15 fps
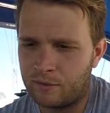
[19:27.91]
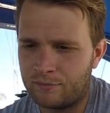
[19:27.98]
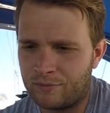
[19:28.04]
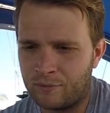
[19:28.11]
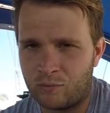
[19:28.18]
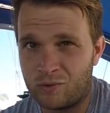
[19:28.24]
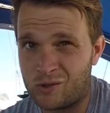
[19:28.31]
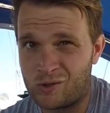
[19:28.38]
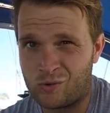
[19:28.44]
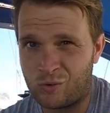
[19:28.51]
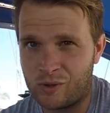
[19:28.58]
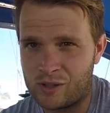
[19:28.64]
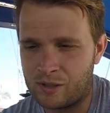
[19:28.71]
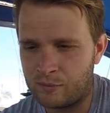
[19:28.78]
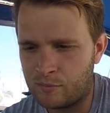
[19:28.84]
It
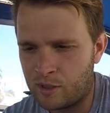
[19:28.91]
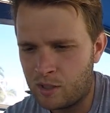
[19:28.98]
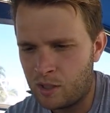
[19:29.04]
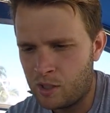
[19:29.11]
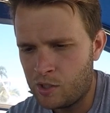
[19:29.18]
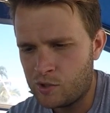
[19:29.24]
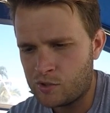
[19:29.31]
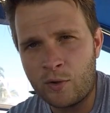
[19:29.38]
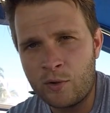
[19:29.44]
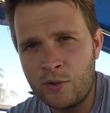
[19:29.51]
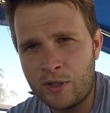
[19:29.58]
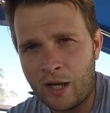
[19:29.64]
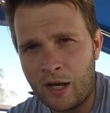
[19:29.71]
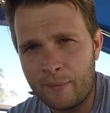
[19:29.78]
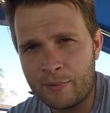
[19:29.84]
destroys them. So new
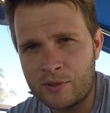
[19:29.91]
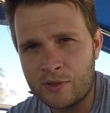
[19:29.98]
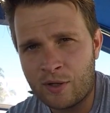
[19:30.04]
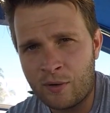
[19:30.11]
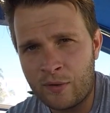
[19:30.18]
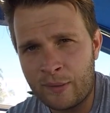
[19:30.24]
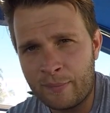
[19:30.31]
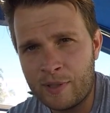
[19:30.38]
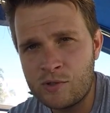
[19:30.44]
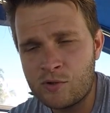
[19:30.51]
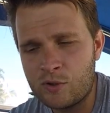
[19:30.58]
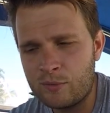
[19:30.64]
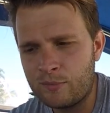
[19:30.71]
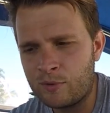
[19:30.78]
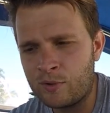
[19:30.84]
carpet to go in the bedroom,